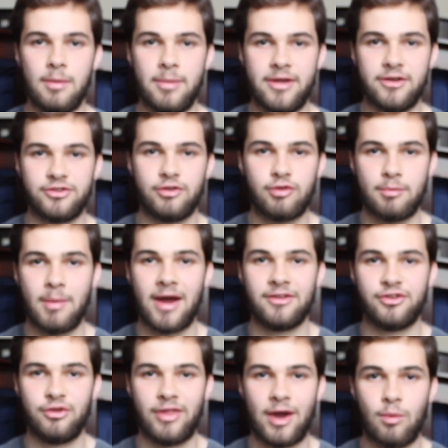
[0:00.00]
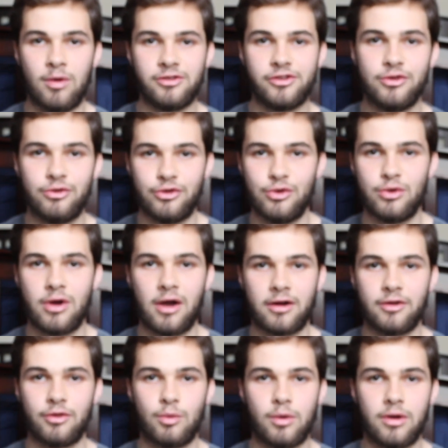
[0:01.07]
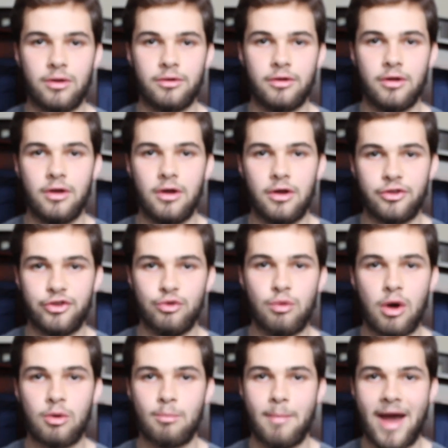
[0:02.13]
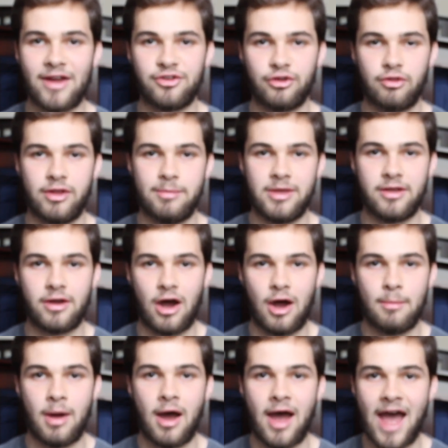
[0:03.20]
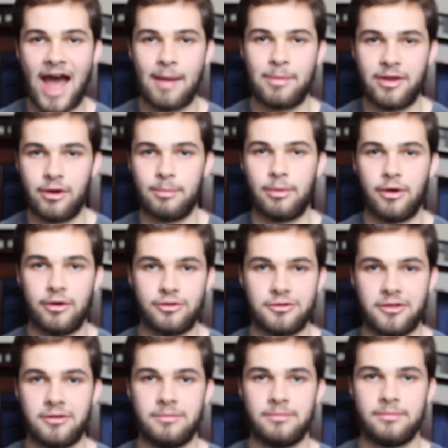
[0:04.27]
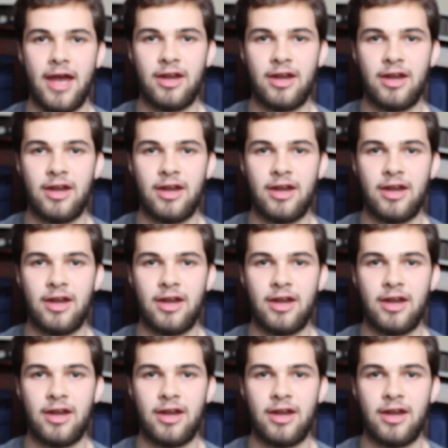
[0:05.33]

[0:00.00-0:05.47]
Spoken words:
Because it reminds you that once you do conquer the world, you won't magically become a happier person.